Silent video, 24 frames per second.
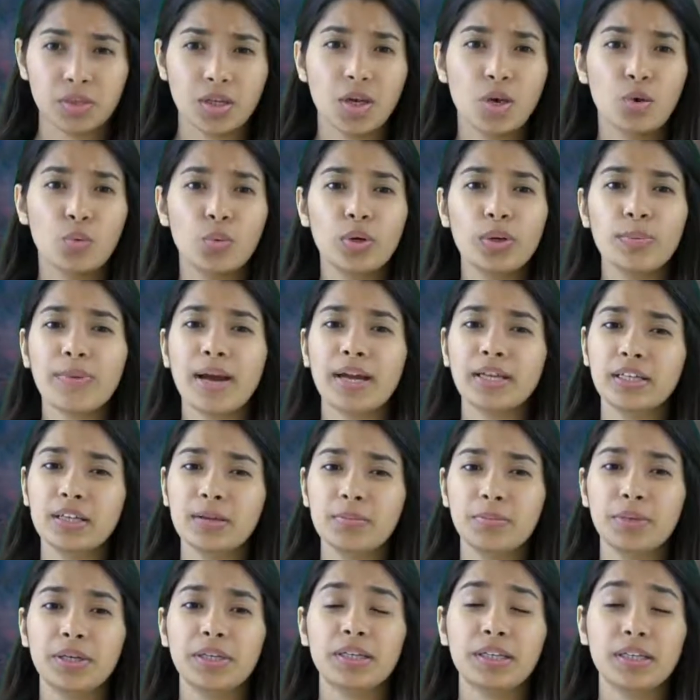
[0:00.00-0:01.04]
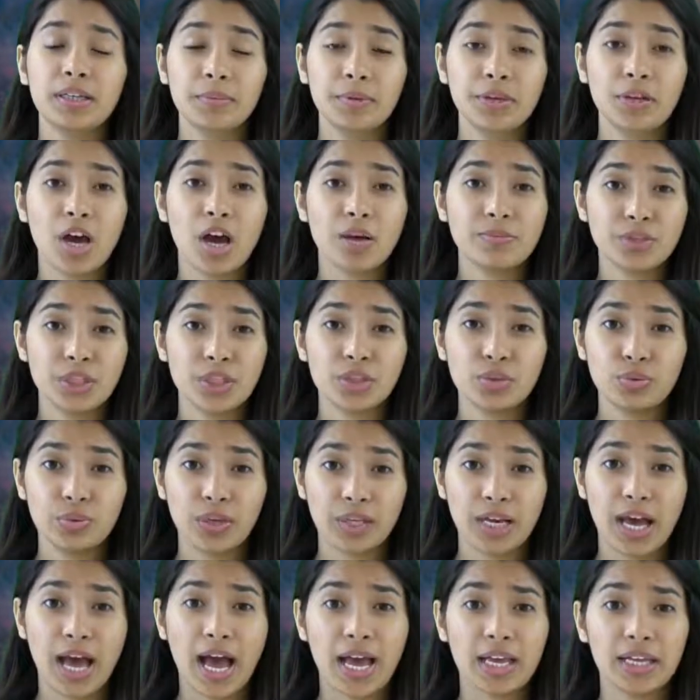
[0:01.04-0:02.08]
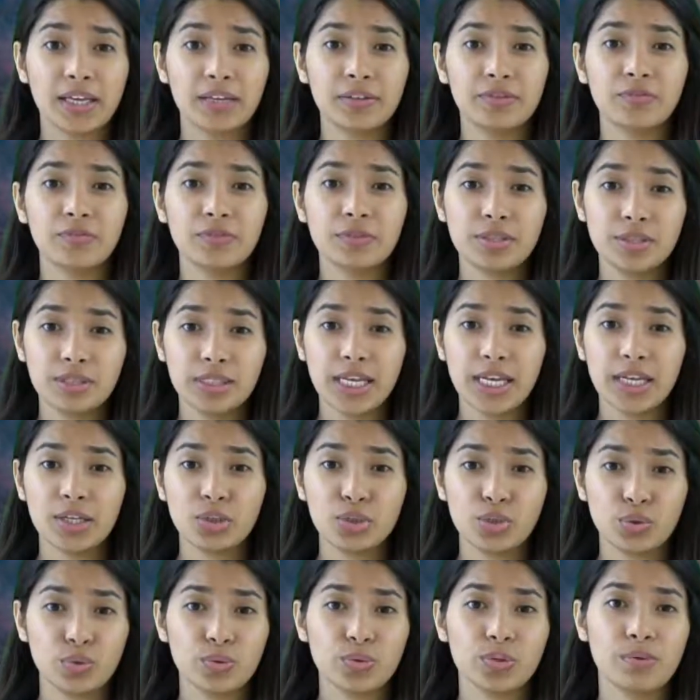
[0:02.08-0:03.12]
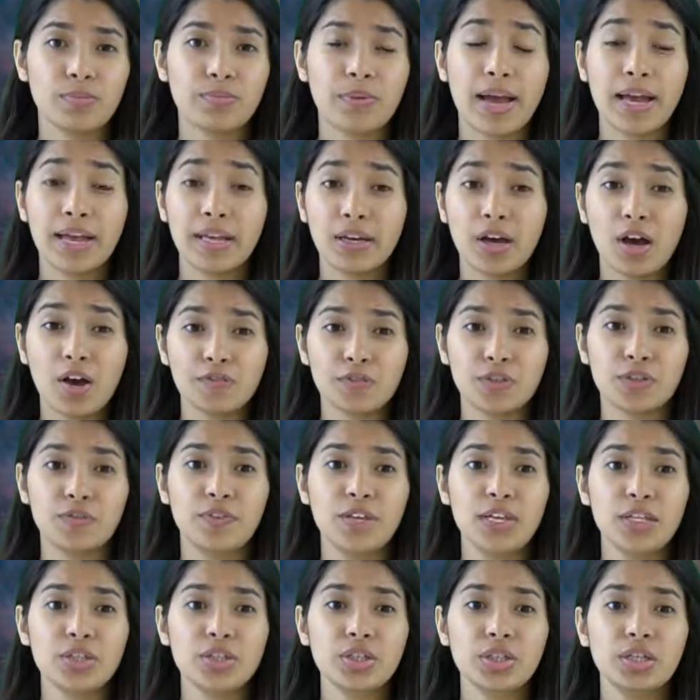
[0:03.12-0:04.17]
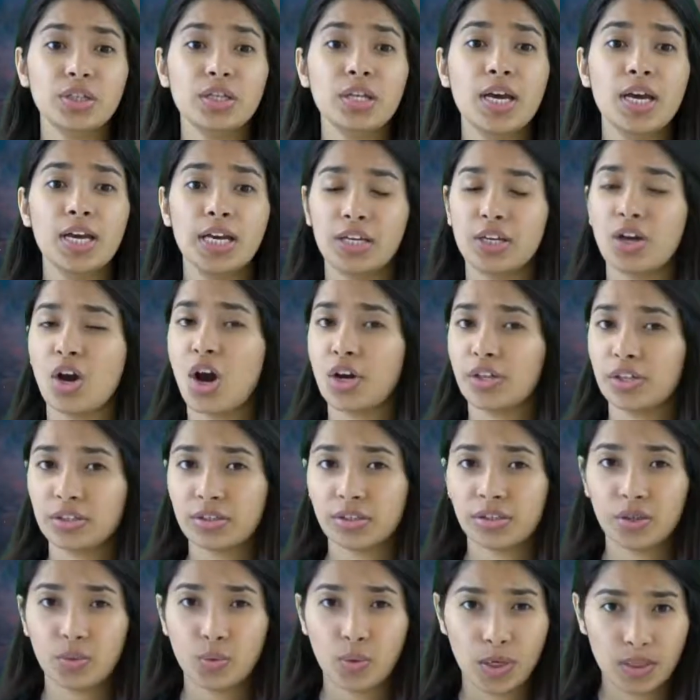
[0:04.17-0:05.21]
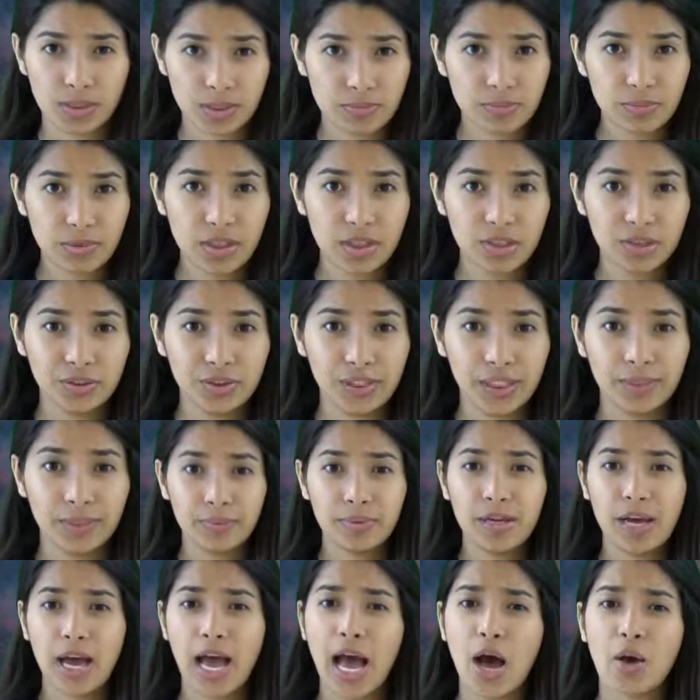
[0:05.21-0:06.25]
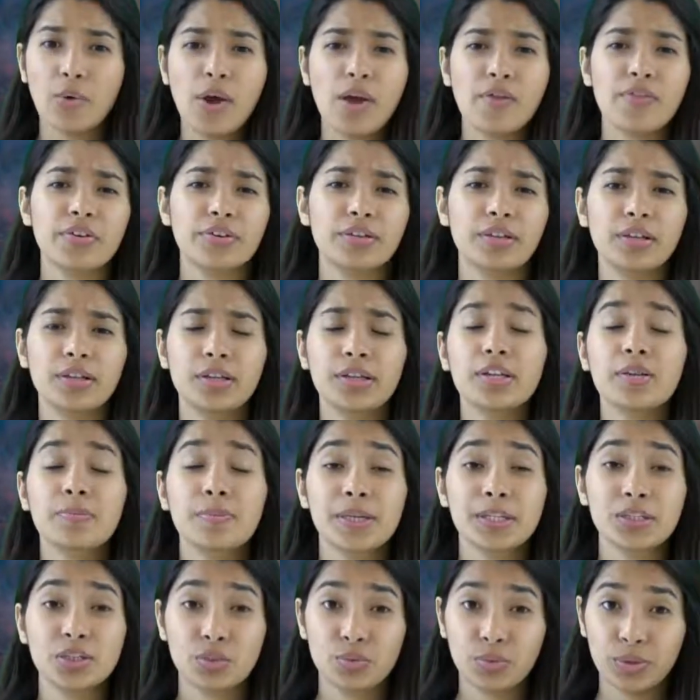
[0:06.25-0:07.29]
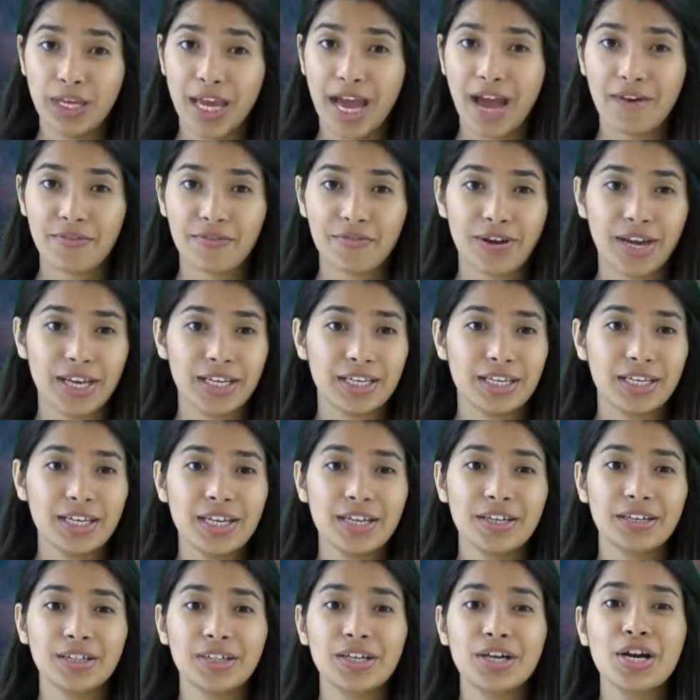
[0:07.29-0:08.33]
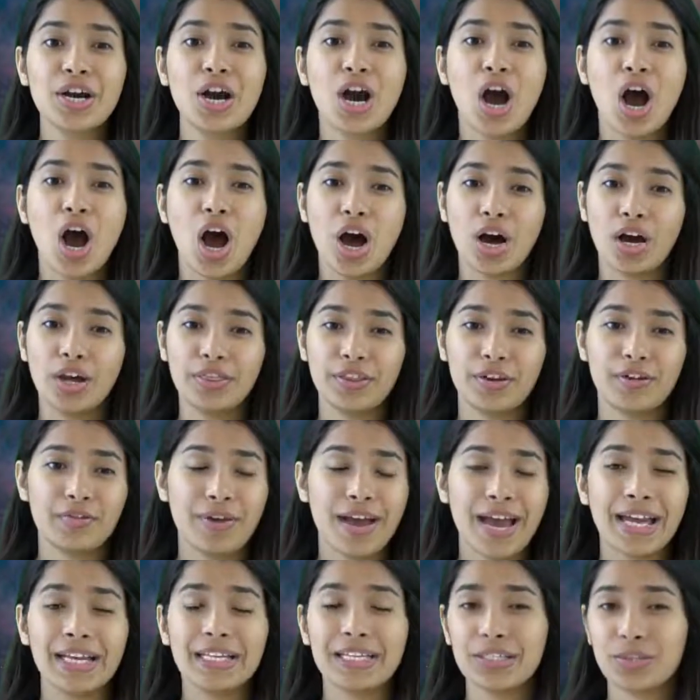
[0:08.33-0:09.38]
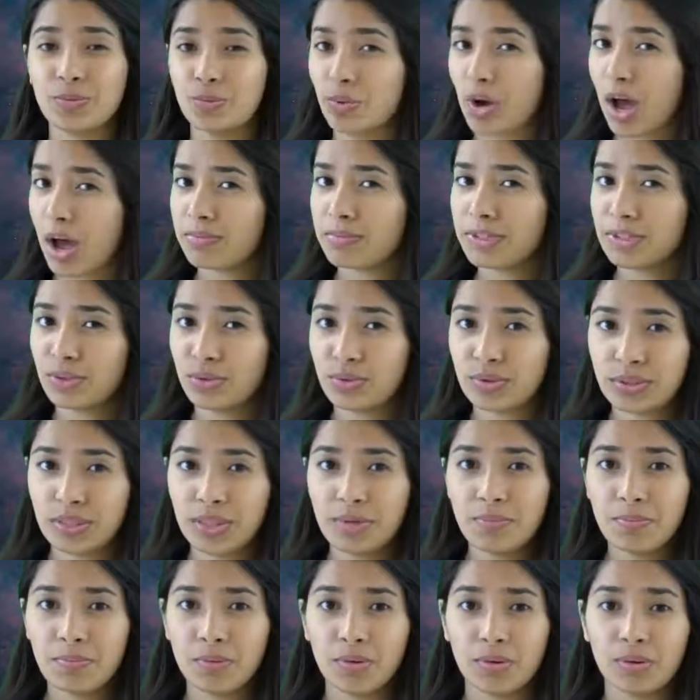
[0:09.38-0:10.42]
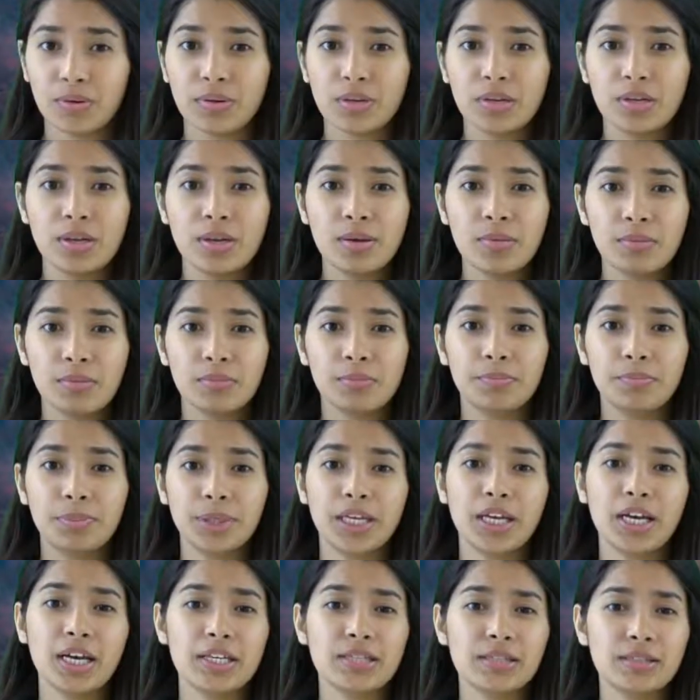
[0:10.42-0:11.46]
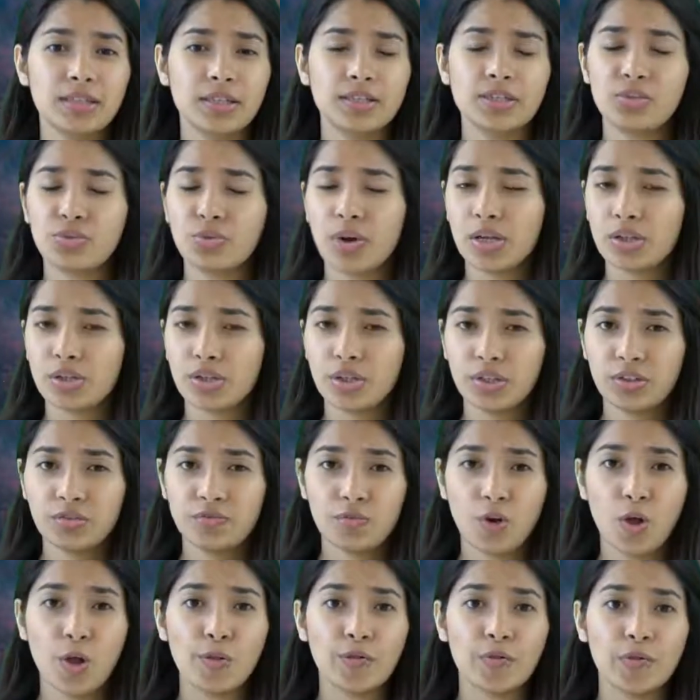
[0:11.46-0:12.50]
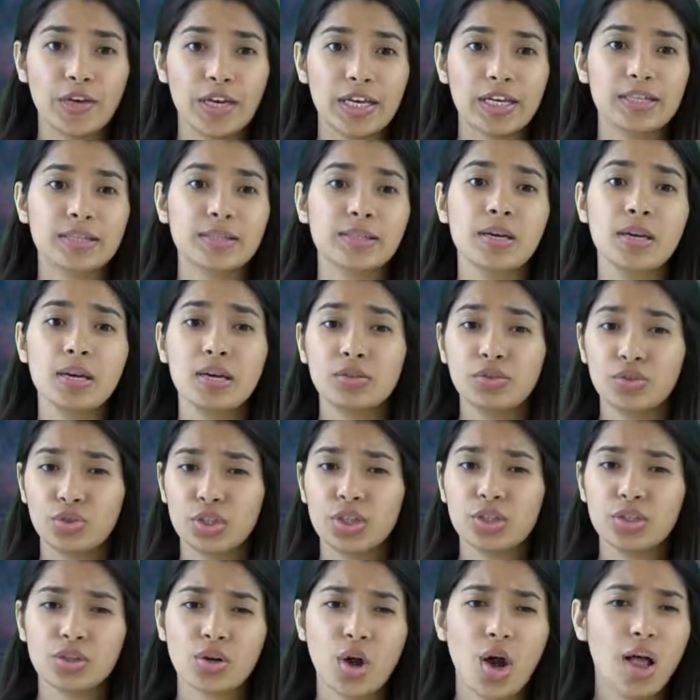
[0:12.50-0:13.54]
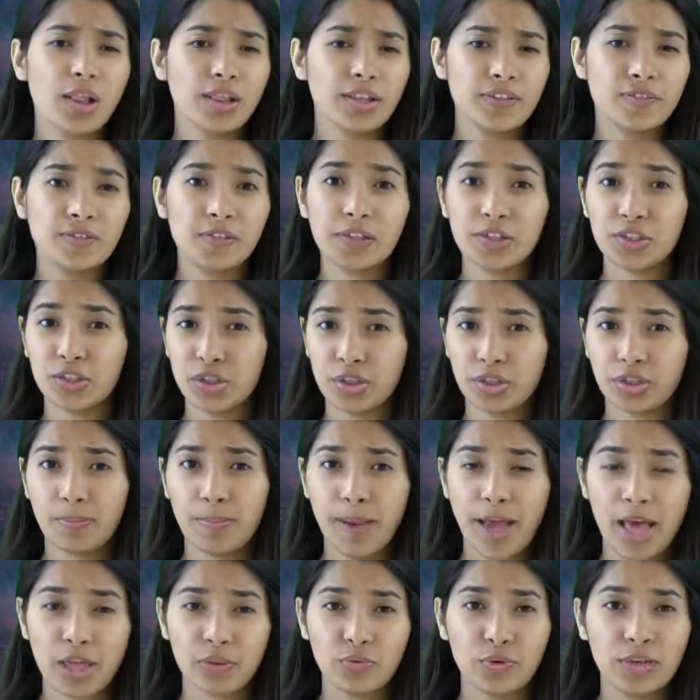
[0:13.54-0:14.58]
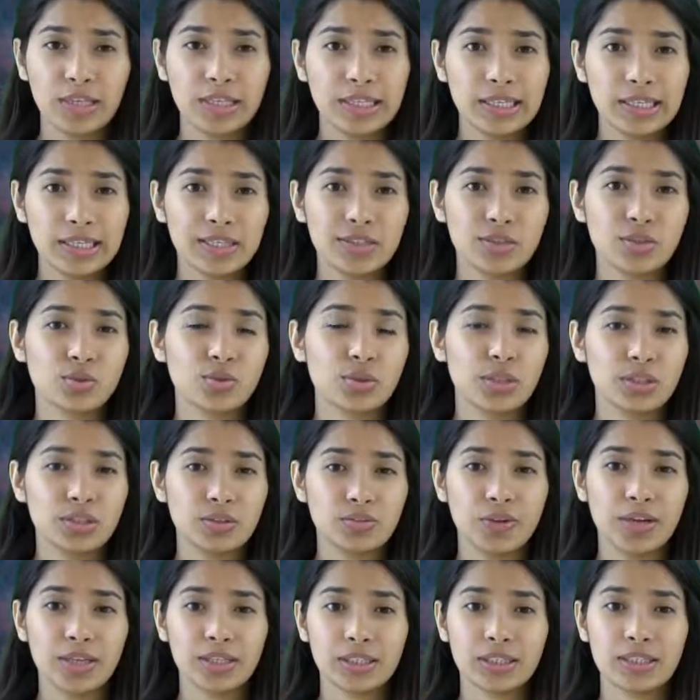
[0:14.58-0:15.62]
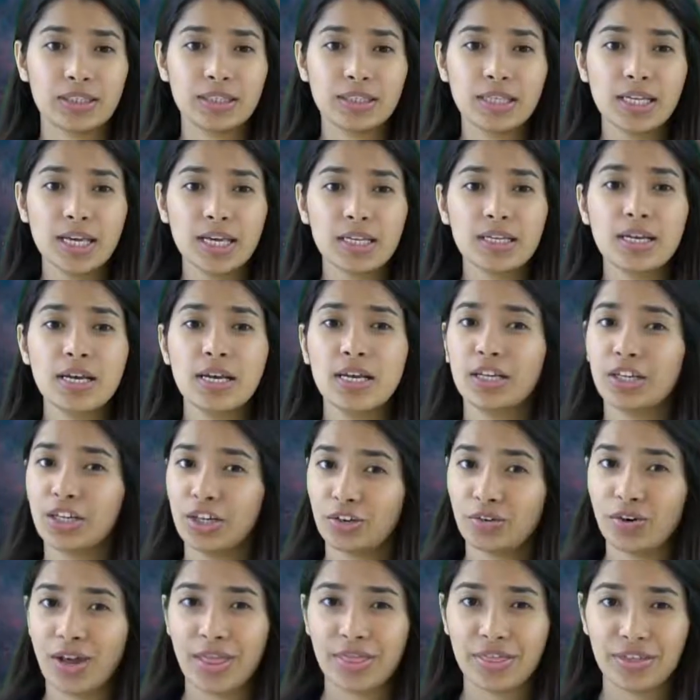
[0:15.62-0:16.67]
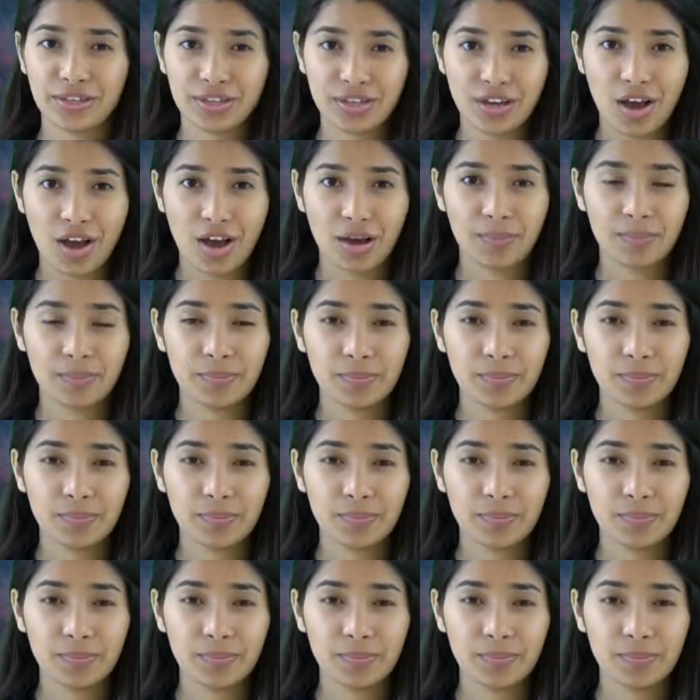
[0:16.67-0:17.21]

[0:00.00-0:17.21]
We might compare a limit object to an eigenstate chosen by an observation in ordinary quantum theory. However, the little picture we have right here on the right is probably too simple, because the structure involved is just all the evolutionary pathway leading to a directed set here at the top.